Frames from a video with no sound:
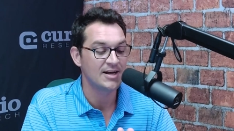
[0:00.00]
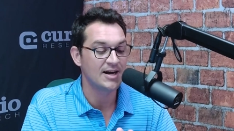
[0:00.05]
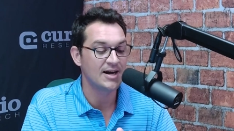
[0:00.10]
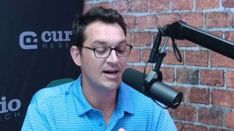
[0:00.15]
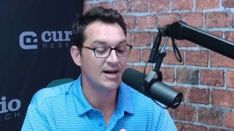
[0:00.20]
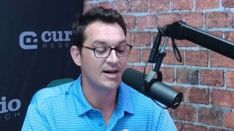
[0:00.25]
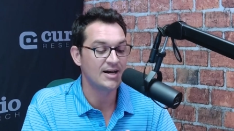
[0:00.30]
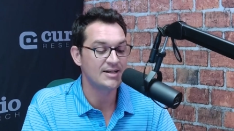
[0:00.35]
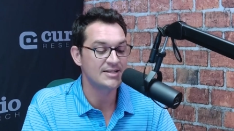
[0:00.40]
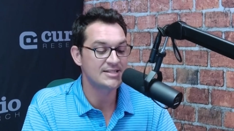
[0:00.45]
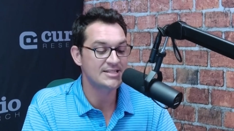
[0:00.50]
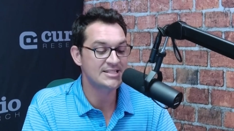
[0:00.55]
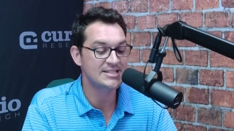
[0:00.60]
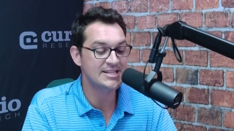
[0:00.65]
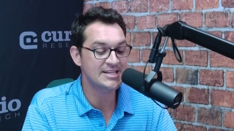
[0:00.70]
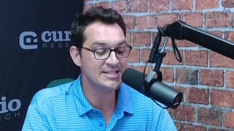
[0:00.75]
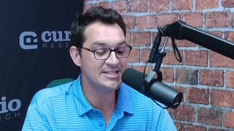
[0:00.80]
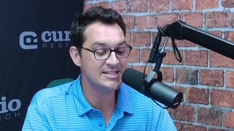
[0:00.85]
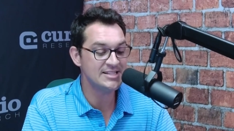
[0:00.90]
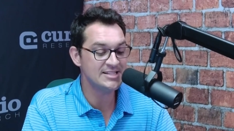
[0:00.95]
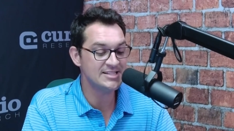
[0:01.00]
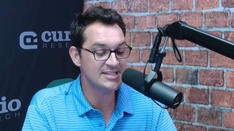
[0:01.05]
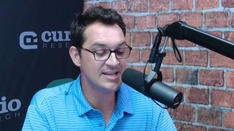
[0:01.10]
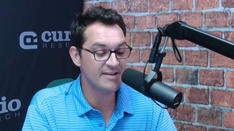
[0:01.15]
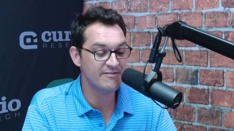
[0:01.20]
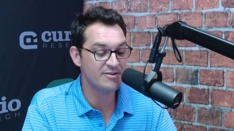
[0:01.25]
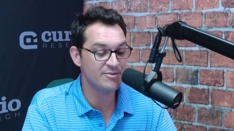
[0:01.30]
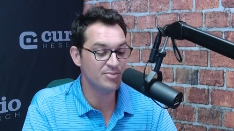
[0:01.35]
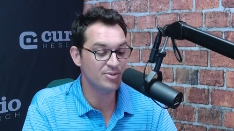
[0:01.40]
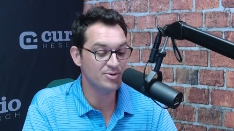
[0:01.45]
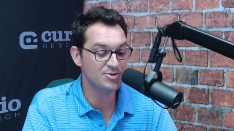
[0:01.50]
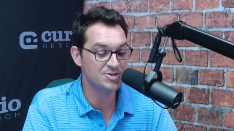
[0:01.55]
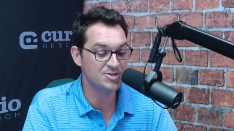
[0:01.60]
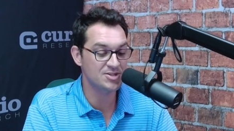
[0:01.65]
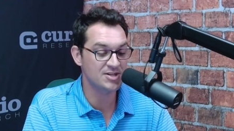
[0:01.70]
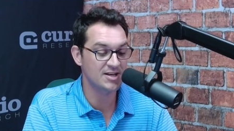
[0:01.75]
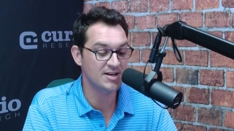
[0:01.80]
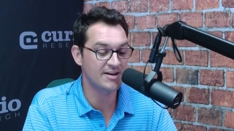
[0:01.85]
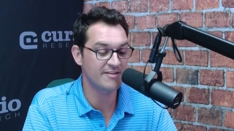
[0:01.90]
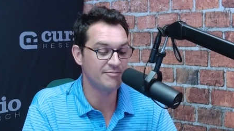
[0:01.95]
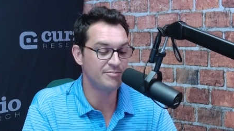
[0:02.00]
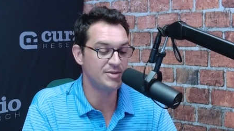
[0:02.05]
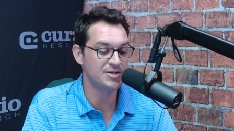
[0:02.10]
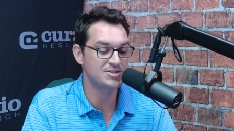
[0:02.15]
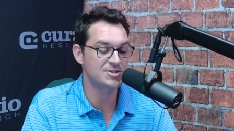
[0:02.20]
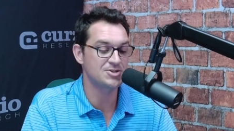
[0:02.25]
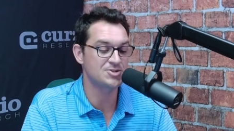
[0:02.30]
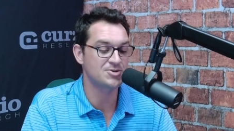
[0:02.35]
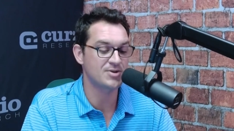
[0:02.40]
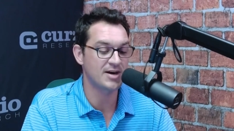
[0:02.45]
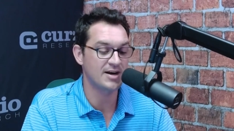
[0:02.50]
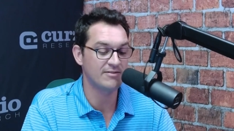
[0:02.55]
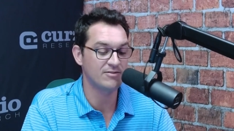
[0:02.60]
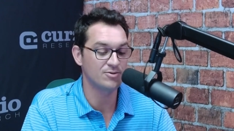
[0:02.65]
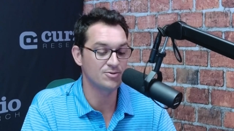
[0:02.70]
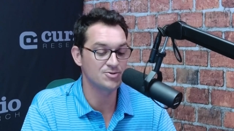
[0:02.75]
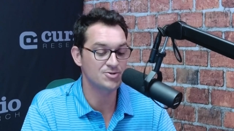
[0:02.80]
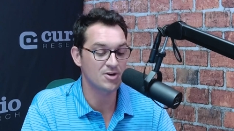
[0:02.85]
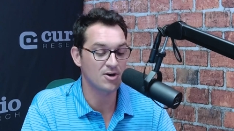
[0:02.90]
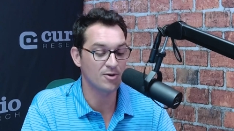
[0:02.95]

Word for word: uh, 67% of business travelers